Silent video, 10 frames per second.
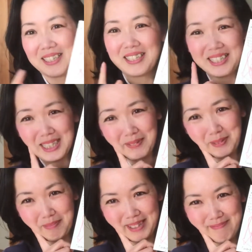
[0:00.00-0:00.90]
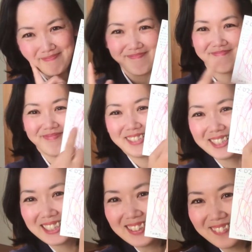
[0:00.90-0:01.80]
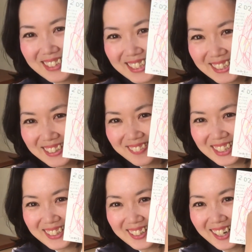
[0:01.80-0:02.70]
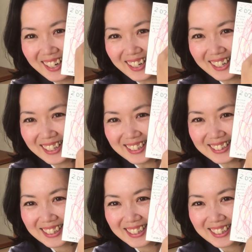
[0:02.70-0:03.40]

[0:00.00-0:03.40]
That was me. So give me big heart.